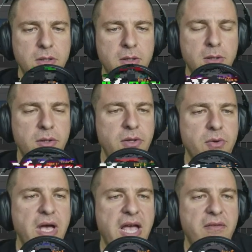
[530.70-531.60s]
you
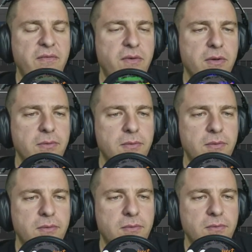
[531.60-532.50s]
have
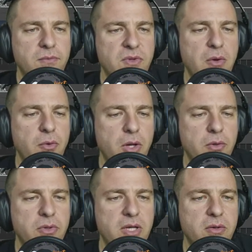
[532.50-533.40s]

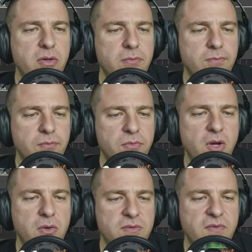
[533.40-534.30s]
downloaded those
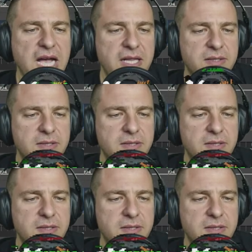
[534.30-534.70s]
files,